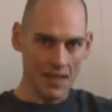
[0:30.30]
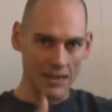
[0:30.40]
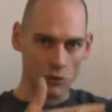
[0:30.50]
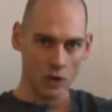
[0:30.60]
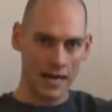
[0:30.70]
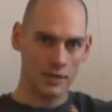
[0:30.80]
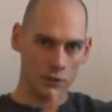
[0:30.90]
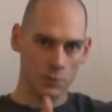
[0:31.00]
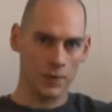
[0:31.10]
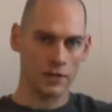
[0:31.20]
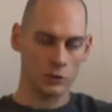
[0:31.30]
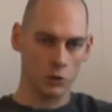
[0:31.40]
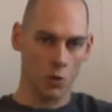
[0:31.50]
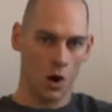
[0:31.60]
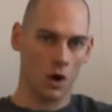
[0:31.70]
I'm trying to speak
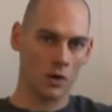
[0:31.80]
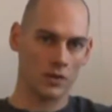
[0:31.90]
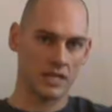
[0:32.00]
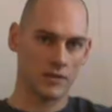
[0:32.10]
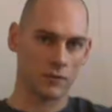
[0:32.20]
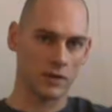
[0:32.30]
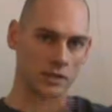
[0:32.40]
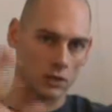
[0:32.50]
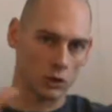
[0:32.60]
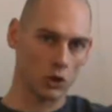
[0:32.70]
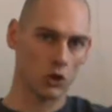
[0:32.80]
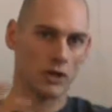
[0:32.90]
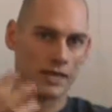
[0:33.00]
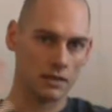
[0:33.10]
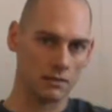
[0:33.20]
to all the different
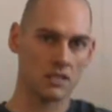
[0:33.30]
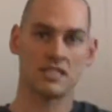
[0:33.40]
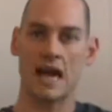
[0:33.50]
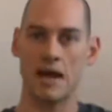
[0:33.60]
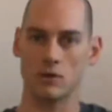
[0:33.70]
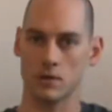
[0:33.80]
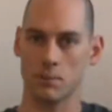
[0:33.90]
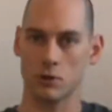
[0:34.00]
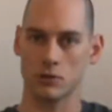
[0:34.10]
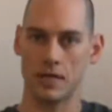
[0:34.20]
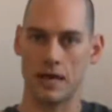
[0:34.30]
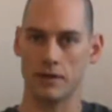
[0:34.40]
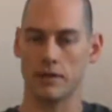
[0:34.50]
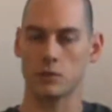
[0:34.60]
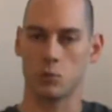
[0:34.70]
learning styles and
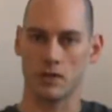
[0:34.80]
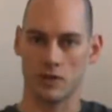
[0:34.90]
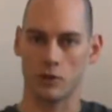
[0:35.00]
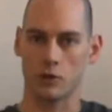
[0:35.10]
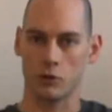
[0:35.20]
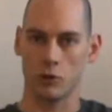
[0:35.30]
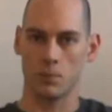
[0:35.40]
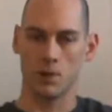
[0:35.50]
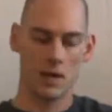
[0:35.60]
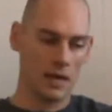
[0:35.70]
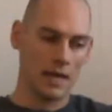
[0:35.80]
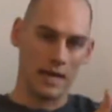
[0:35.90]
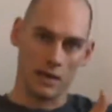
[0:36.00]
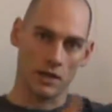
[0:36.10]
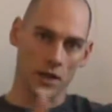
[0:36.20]
personalities within the group
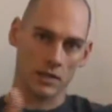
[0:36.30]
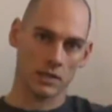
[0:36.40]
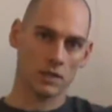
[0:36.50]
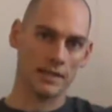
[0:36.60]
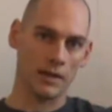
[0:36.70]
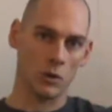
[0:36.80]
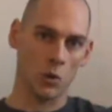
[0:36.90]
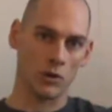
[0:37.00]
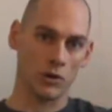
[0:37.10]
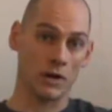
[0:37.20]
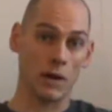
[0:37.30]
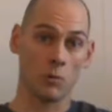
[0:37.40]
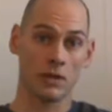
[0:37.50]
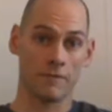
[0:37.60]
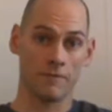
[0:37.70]
in a nice clean order. And I
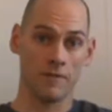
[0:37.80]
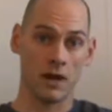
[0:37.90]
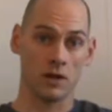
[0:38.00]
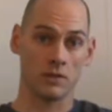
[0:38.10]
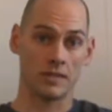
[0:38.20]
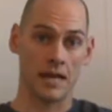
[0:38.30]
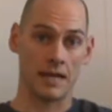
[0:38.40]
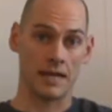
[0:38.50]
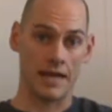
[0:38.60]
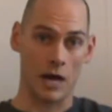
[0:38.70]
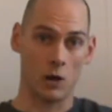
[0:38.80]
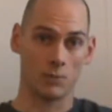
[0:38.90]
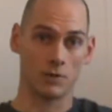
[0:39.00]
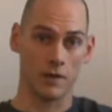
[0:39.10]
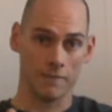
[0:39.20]
really felt that it
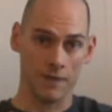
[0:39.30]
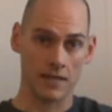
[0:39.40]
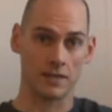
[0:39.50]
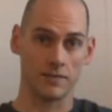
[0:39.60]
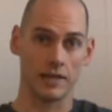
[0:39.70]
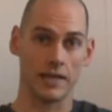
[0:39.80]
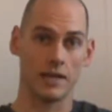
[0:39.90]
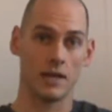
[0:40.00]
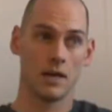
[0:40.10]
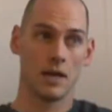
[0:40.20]
helped effectively